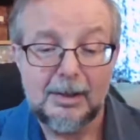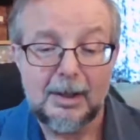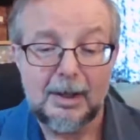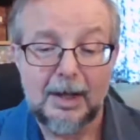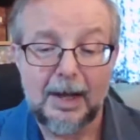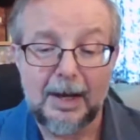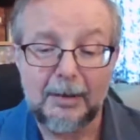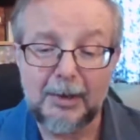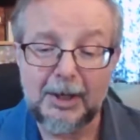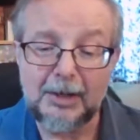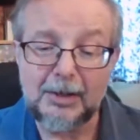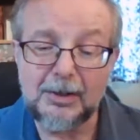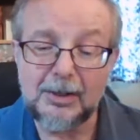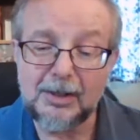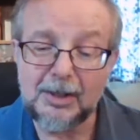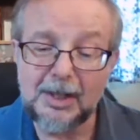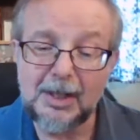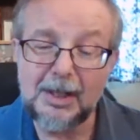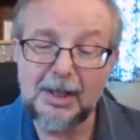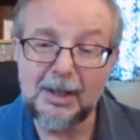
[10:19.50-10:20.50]
And we can
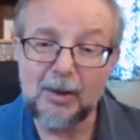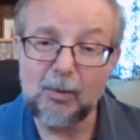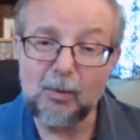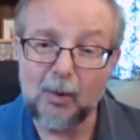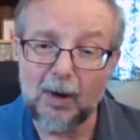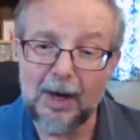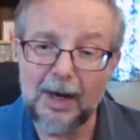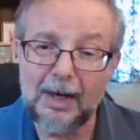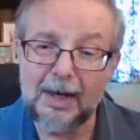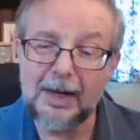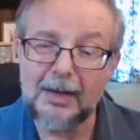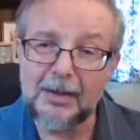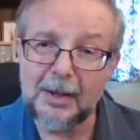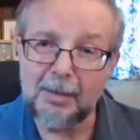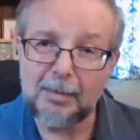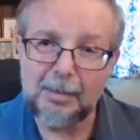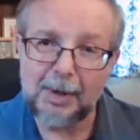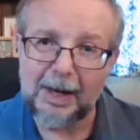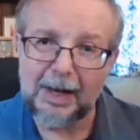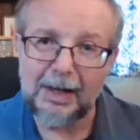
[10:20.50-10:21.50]
see why the
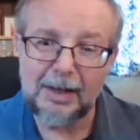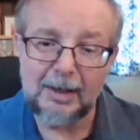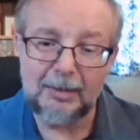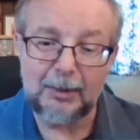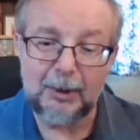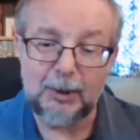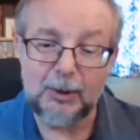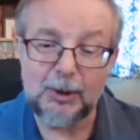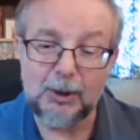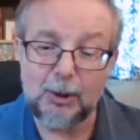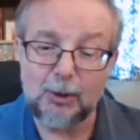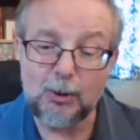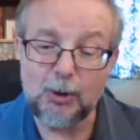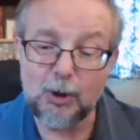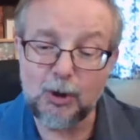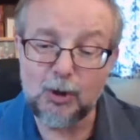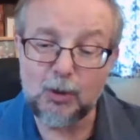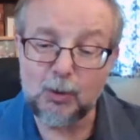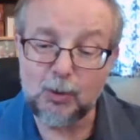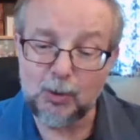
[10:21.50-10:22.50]
Bible so
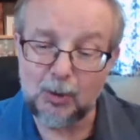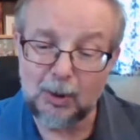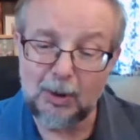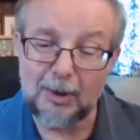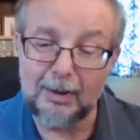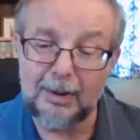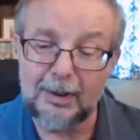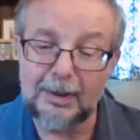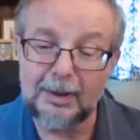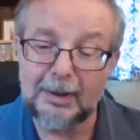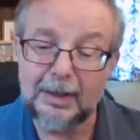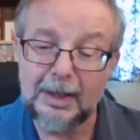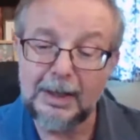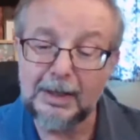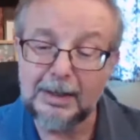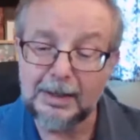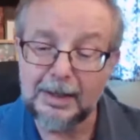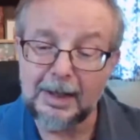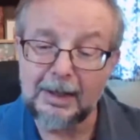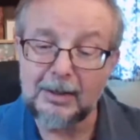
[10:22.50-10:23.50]
strongly
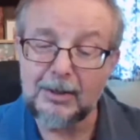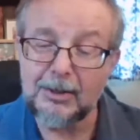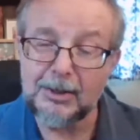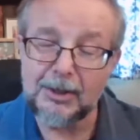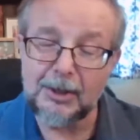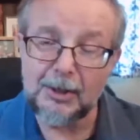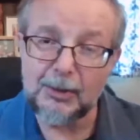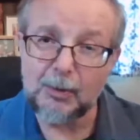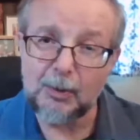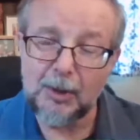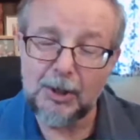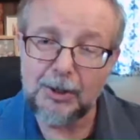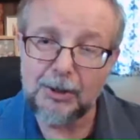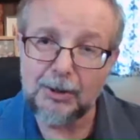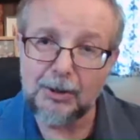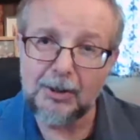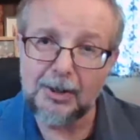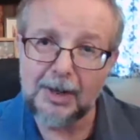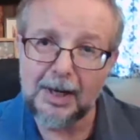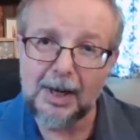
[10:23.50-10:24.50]
tells us we
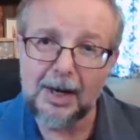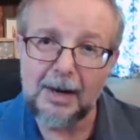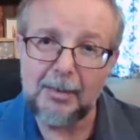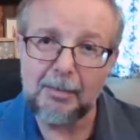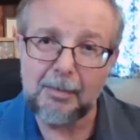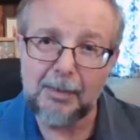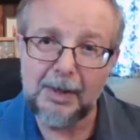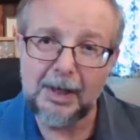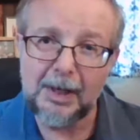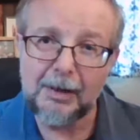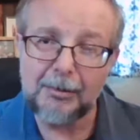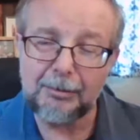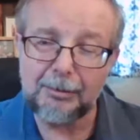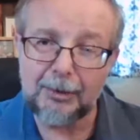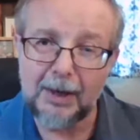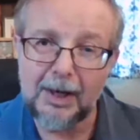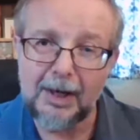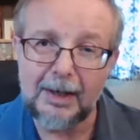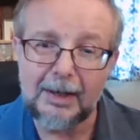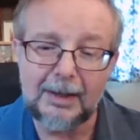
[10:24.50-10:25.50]
should not be
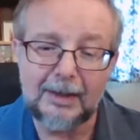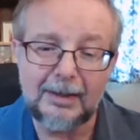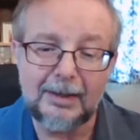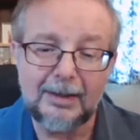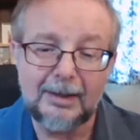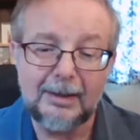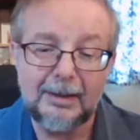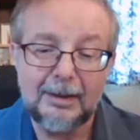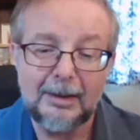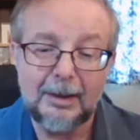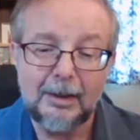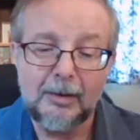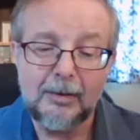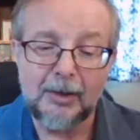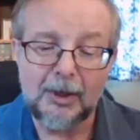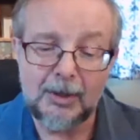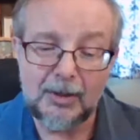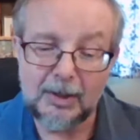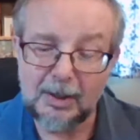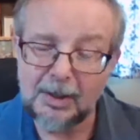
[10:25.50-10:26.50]
afraid,
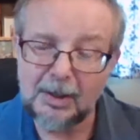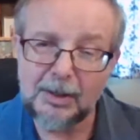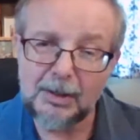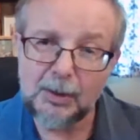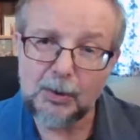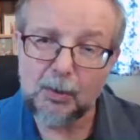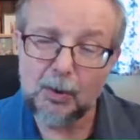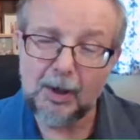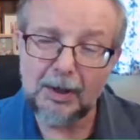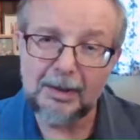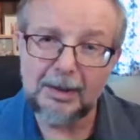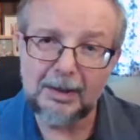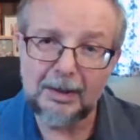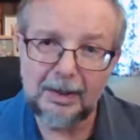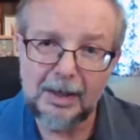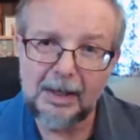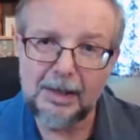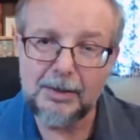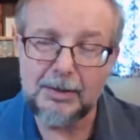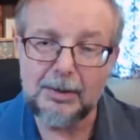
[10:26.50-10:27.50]
because this is what it
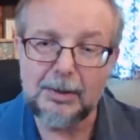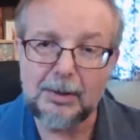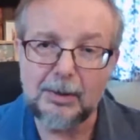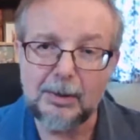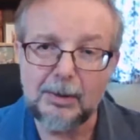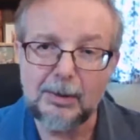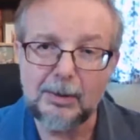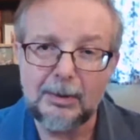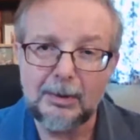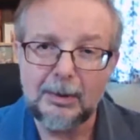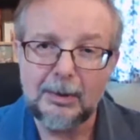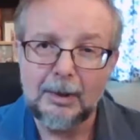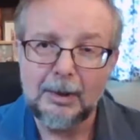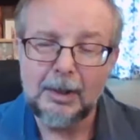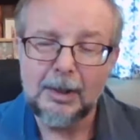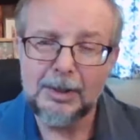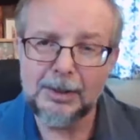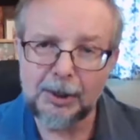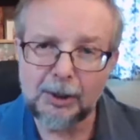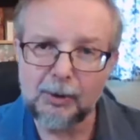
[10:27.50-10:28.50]
leads to.
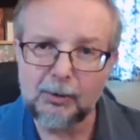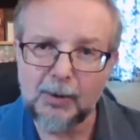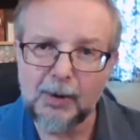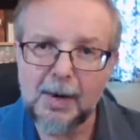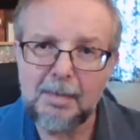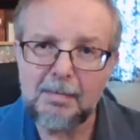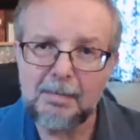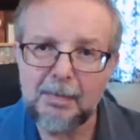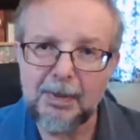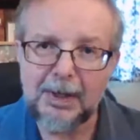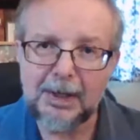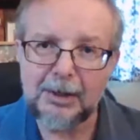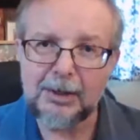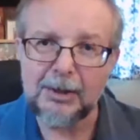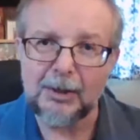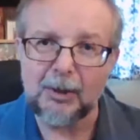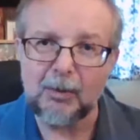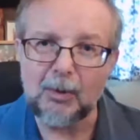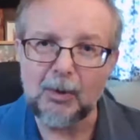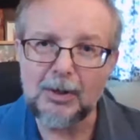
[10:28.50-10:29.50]
It's a grim
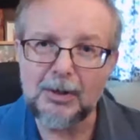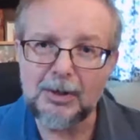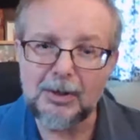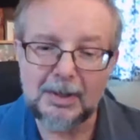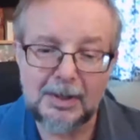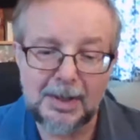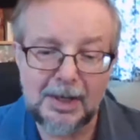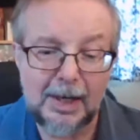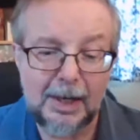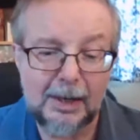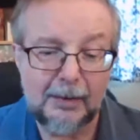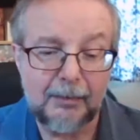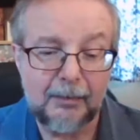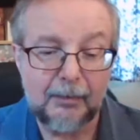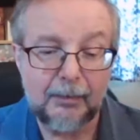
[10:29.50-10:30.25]
picture, wouldn't you say?